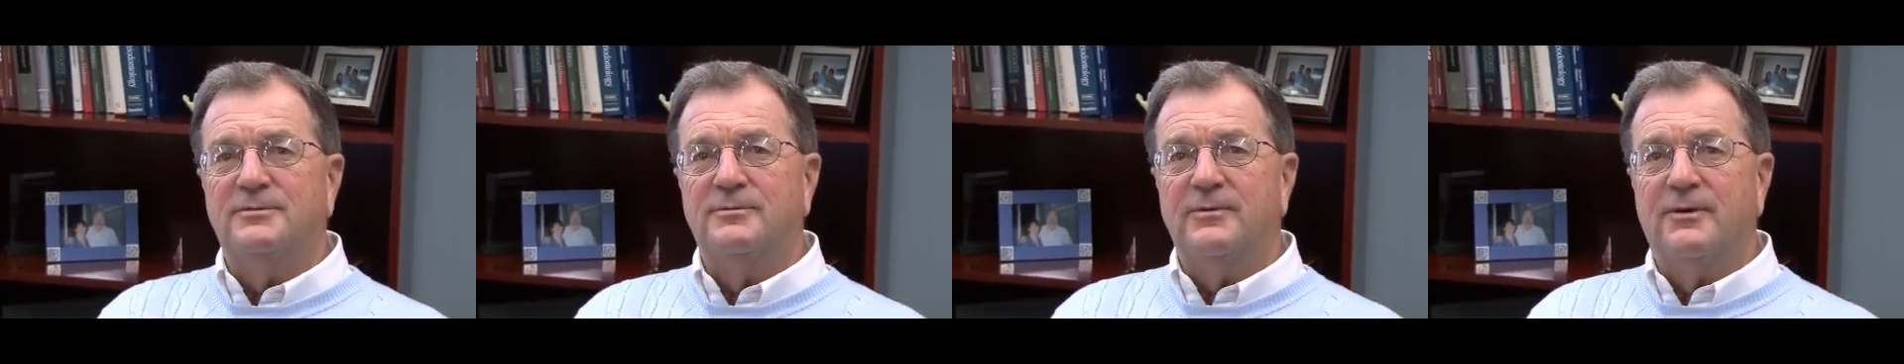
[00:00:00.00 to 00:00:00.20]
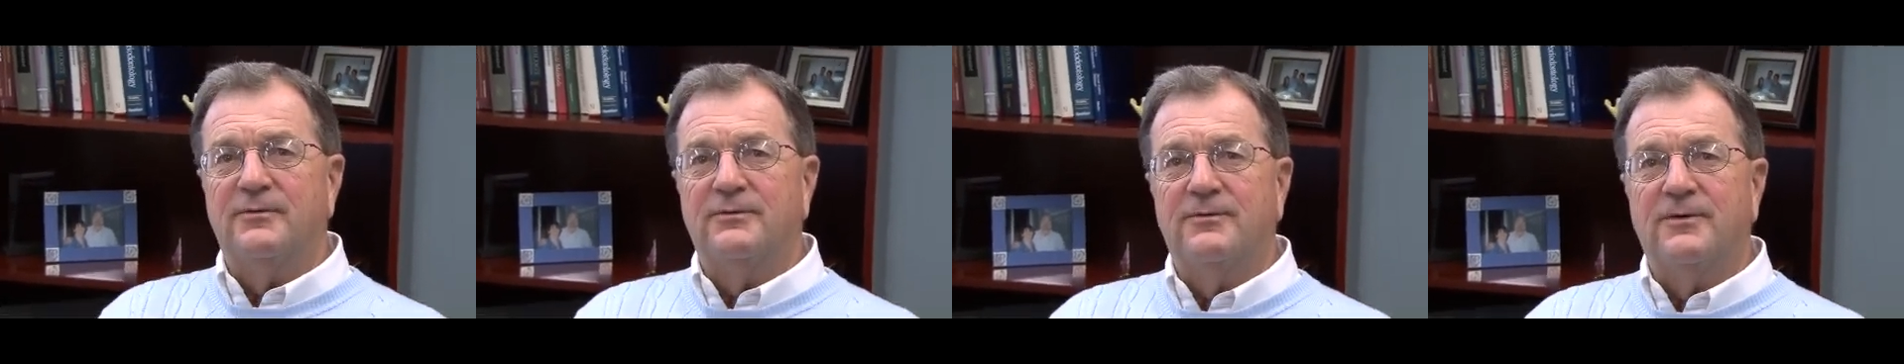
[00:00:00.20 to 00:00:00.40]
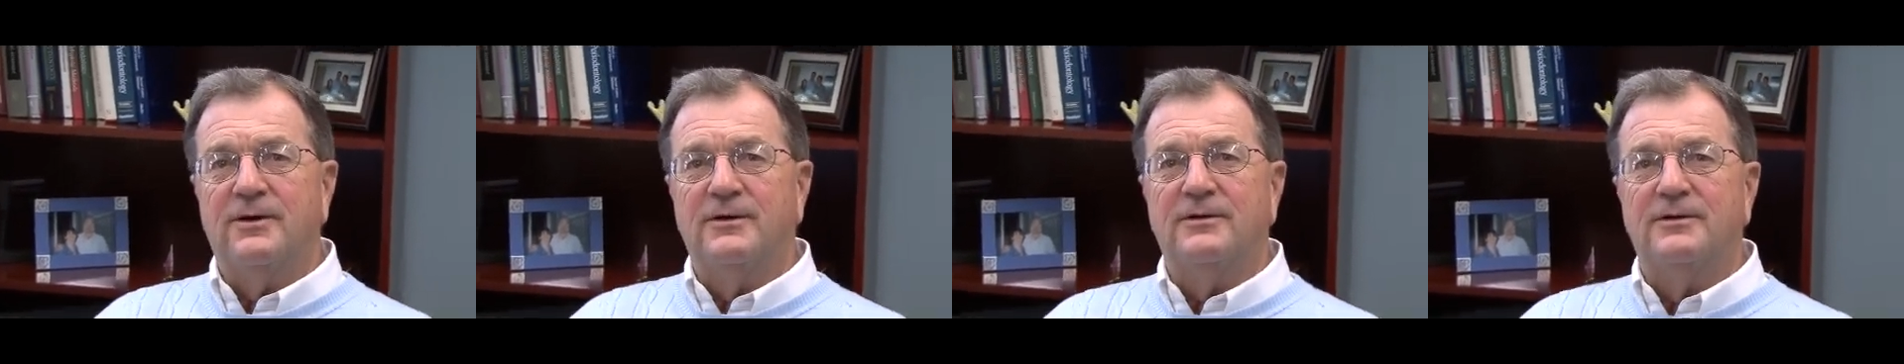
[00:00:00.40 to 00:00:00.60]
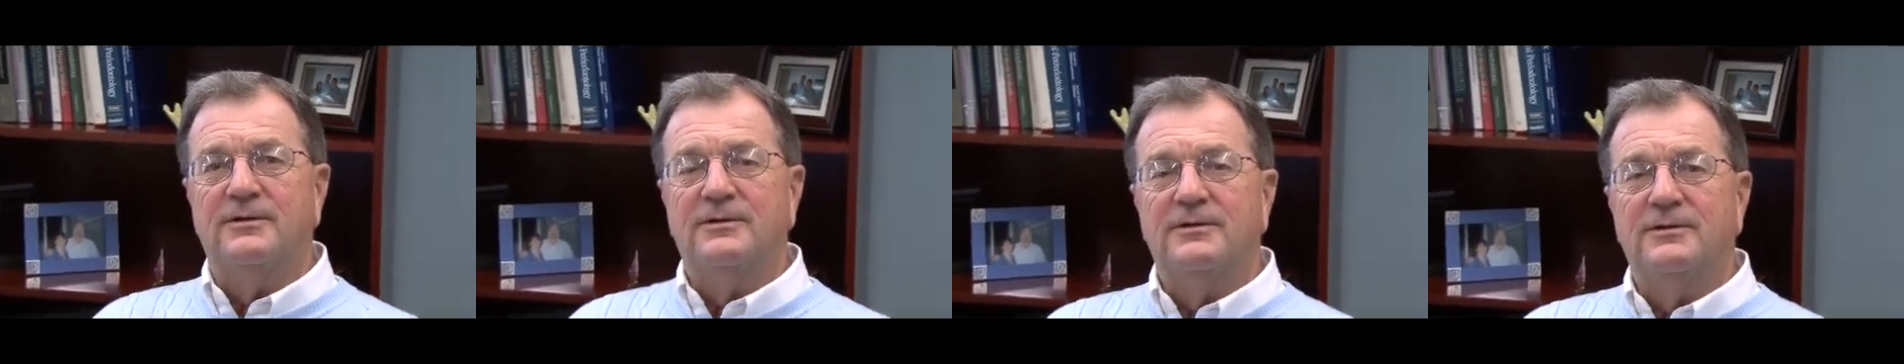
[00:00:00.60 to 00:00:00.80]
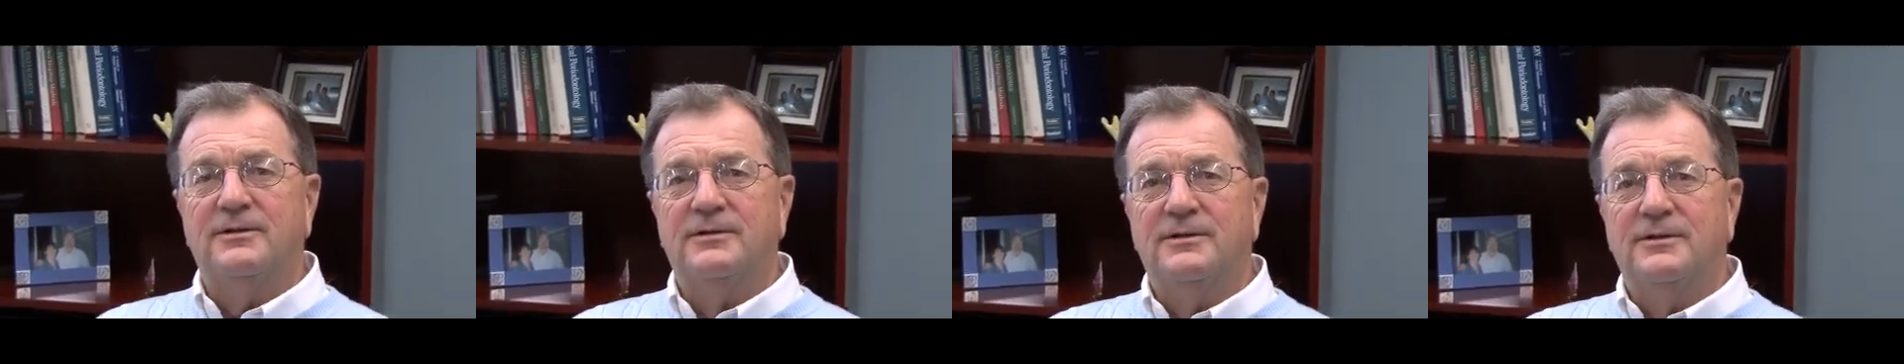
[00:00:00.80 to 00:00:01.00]
referral
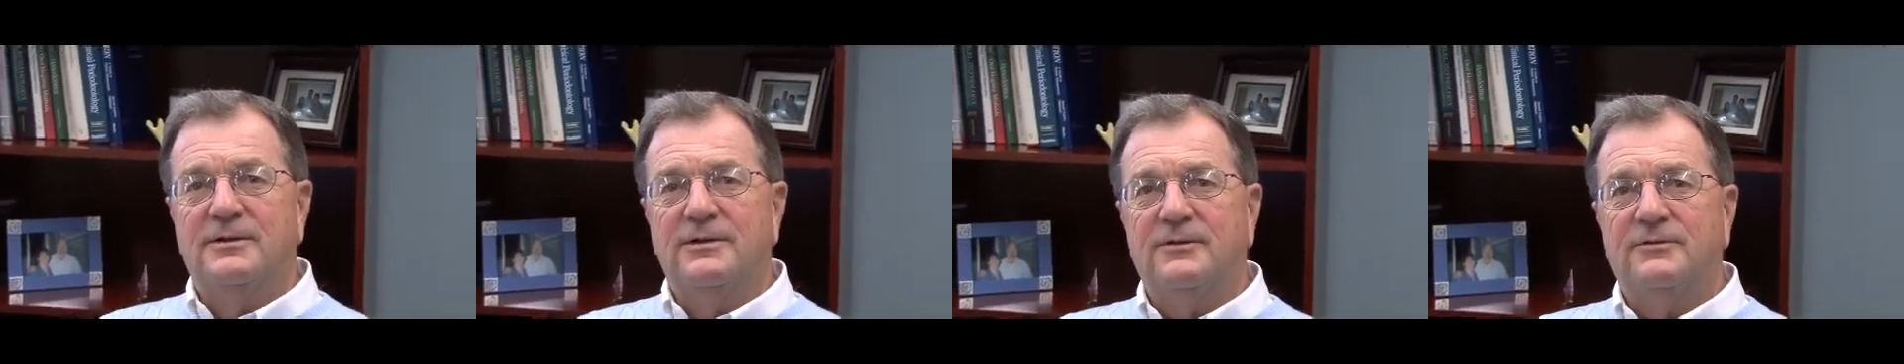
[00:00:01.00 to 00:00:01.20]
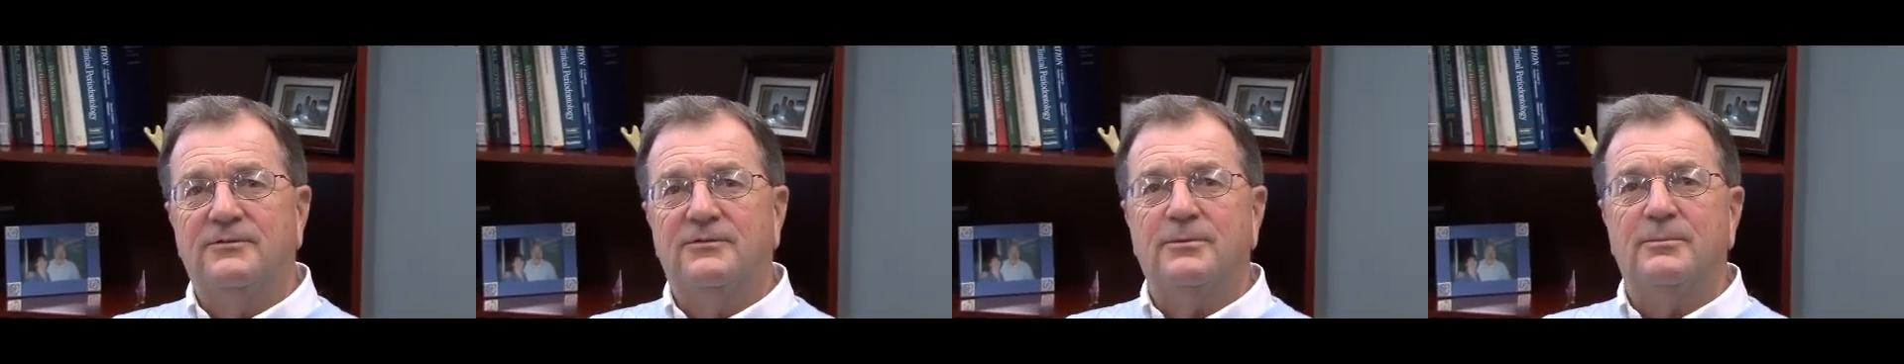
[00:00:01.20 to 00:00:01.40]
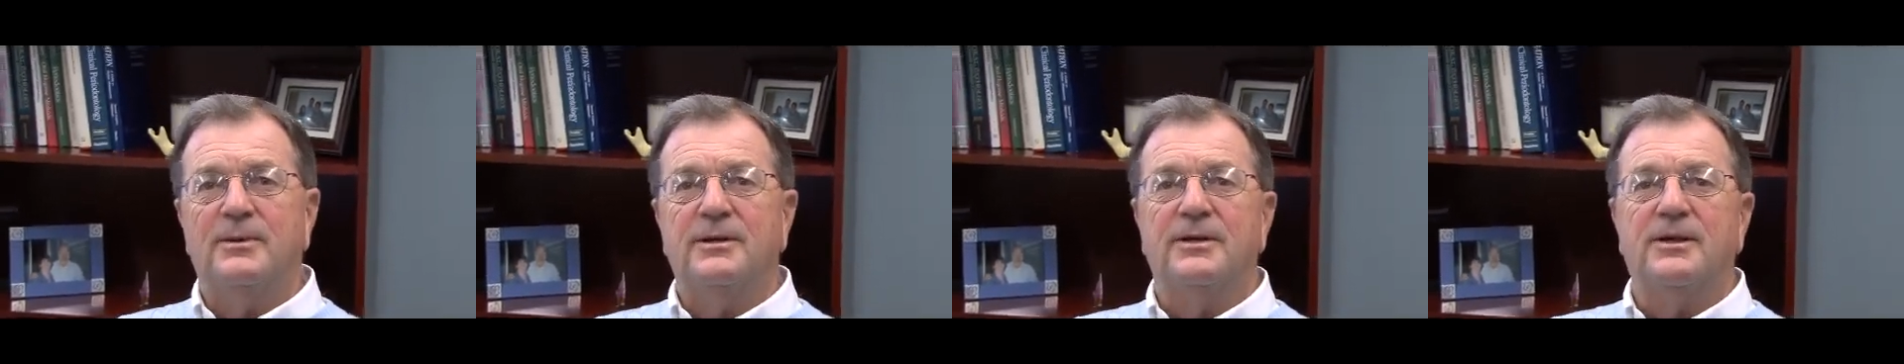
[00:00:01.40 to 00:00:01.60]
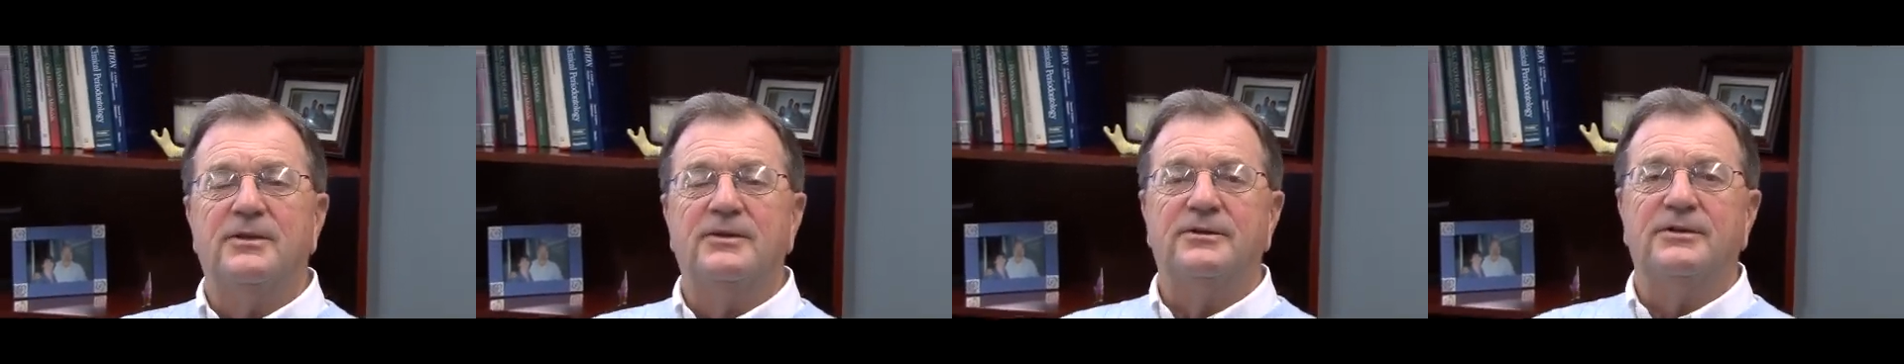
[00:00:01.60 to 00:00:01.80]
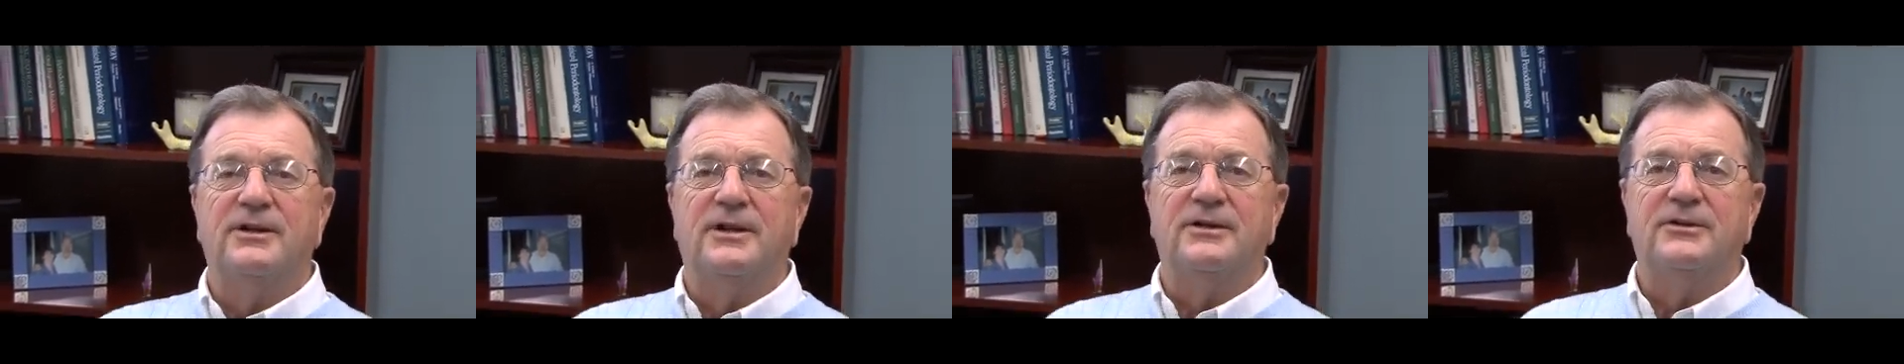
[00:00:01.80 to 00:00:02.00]
from
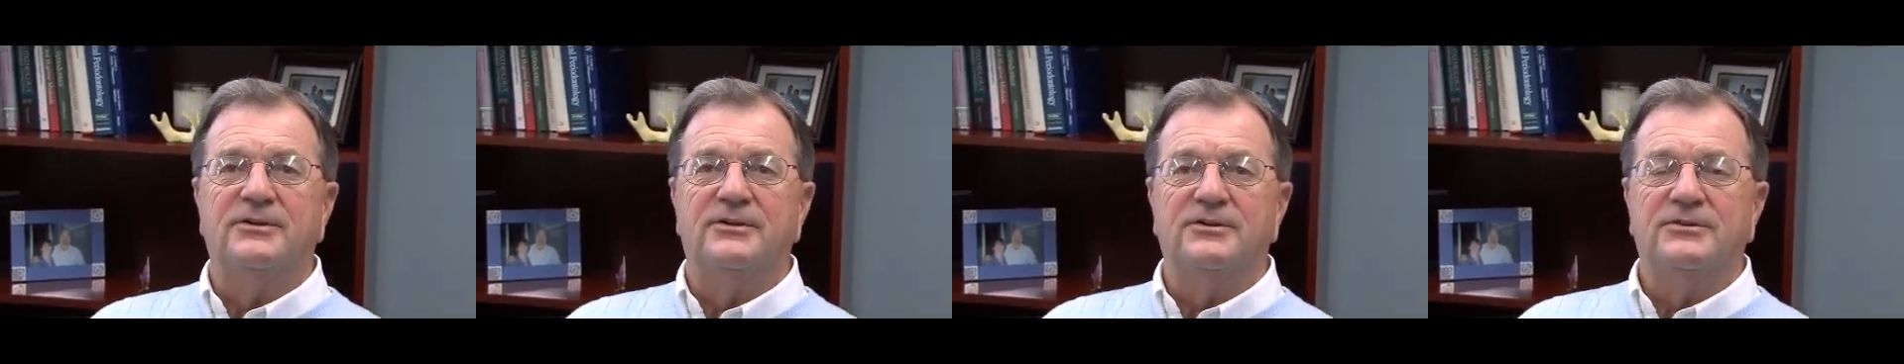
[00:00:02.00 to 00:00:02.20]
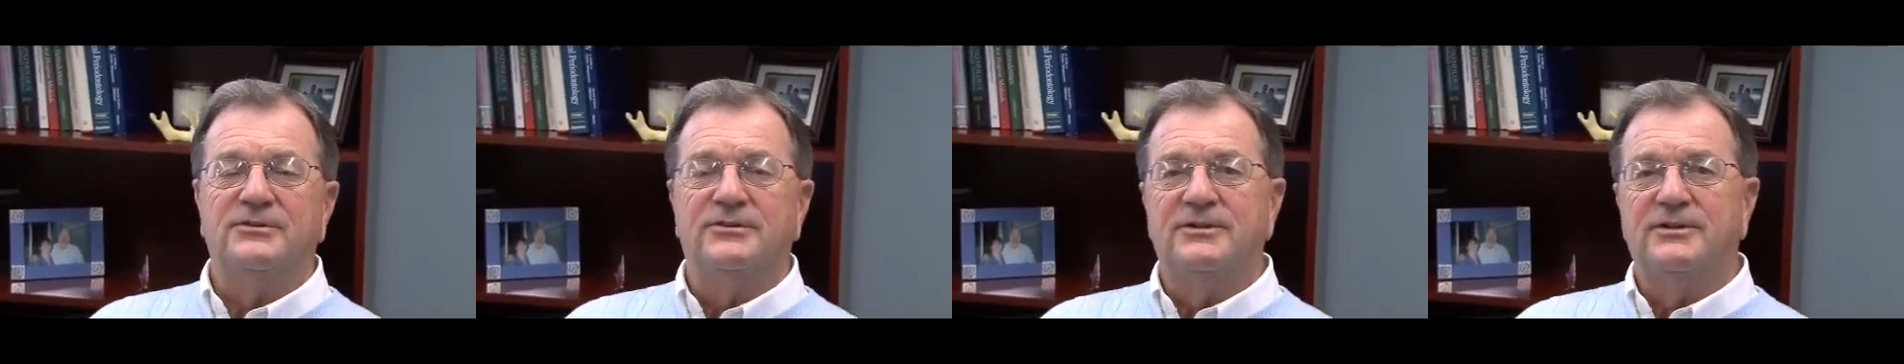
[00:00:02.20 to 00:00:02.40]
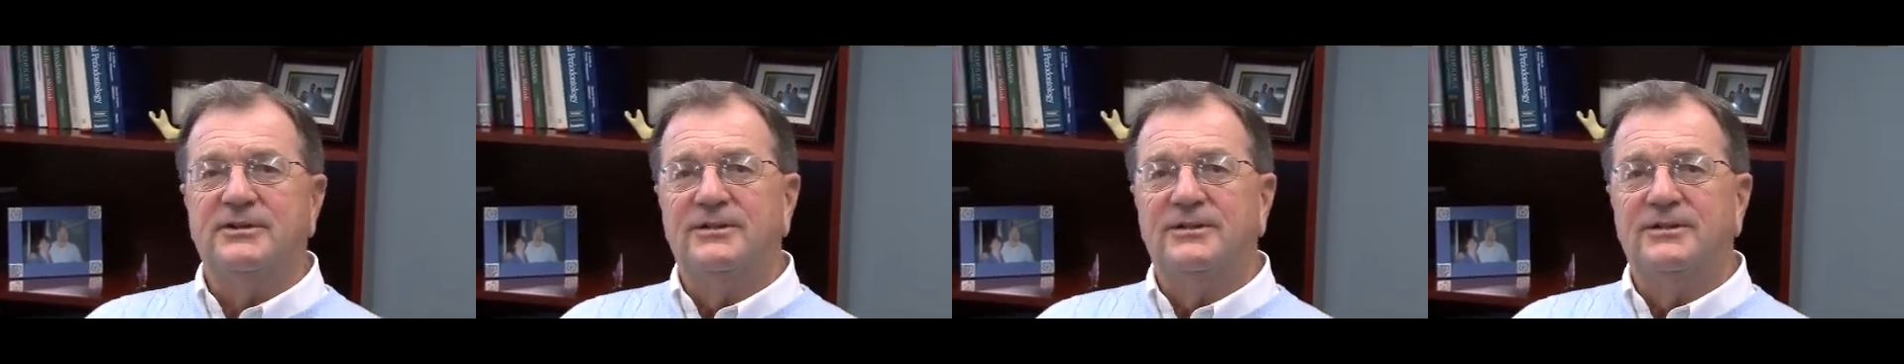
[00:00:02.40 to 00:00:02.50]
another dentist.